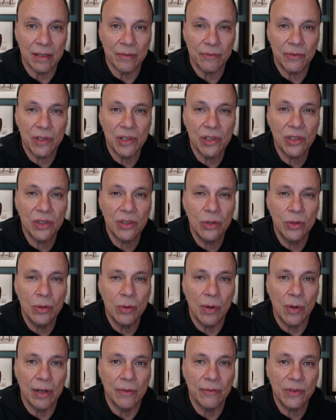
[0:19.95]
the first
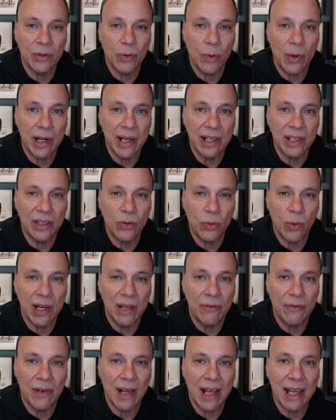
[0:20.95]
two of
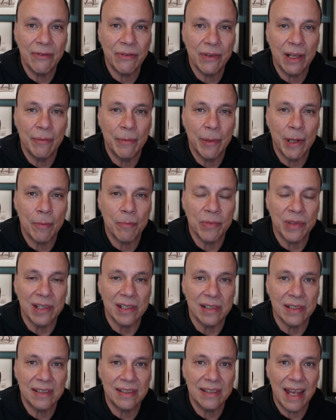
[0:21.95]
2025 coming up
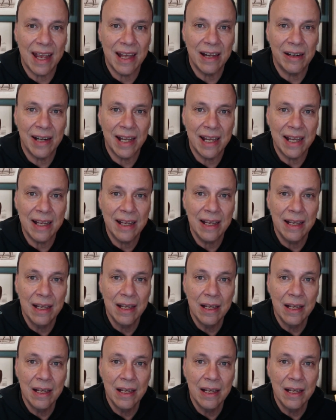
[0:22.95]
this Saturday.